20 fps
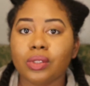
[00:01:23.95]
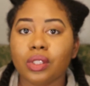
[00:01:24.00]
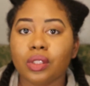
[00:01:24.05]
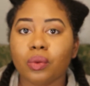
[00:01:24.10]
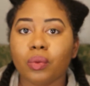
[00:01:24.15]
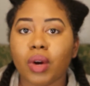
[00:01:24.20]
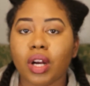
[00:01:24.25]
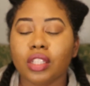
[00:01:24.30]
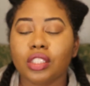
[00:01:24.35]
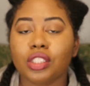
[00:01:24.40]
other
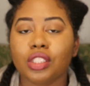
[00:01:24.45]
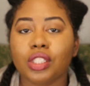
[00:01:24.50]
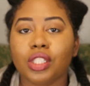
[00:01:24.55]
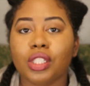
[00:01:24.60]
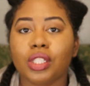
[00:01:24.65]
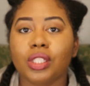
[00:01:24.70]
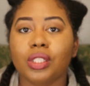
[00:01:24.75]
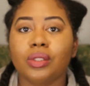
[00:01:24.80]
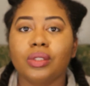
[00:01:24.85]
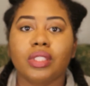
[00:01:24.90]
wash and
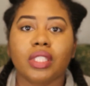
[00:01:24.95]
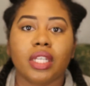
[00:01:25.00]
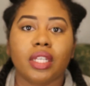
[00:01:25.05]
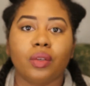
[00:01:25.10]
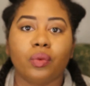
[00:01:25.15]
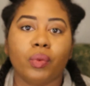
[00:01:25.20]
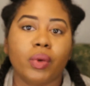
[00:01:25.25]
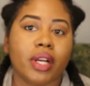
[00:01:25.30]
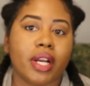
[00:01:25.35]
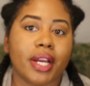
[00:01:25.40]
goes
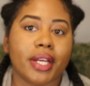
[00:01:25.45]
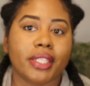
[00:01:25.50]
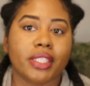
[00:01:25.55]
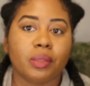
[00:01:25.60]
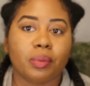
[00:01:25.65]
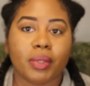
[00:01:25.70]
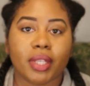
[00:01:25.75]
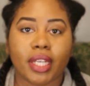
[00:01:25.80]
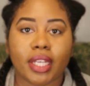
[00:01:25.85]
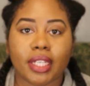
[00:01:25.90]
and where I
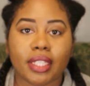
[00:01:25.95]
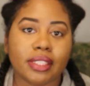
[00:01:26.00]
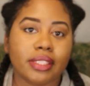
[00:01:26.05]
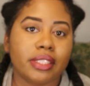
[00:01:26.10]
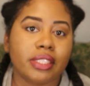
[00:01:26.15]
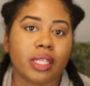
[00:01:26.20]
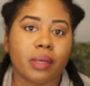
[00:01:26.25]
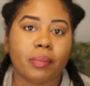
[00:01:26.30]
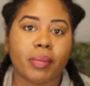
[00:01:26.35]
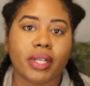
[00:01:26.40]
explain and
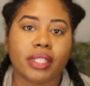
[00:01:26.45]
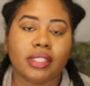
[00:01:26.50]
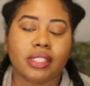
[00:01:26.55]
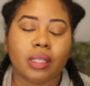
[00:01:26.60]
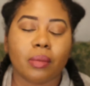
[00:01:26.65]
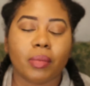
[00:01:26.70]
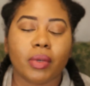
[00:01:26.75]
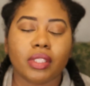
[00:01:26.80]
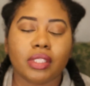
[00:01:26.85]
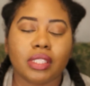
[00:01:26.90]
step by
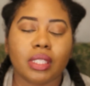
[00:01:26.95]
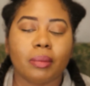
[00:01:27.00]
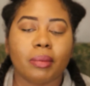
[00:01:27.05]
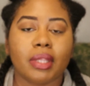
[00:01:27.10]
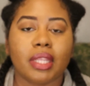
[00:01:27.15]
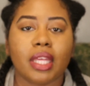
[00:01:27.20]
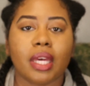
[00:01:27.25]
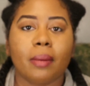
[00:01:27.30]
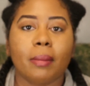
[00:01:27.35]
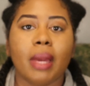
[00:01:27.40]
step on some
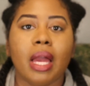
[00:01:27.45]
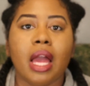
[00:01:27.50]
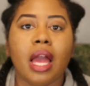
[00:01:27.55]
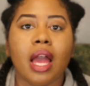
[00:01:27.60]
of them,